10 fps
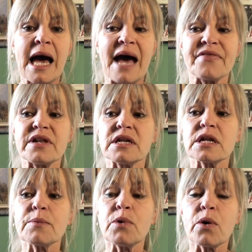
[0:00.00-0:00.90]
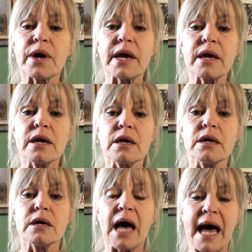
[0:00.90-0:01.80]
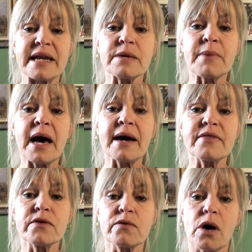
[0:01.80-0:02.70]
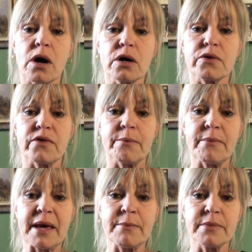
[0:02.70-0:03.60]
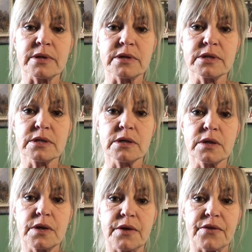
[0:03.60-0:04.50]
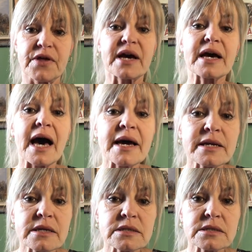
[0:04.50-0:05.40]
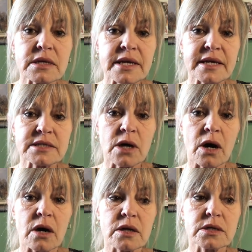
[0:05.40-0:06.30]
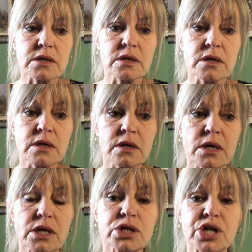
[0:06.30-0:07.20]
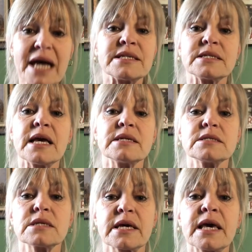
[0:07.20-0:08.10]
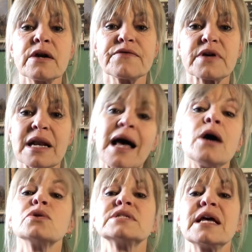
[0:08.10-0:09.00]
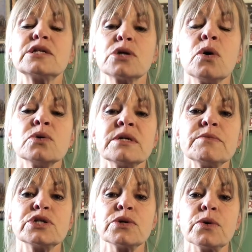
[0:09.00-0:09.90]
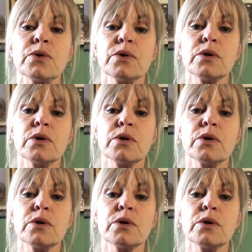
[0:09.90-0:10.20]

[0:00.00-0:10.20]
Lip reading: And the little boy, hiding behind the rock, remembered the kindness in his heart, just as the King of the Clouds had told him to.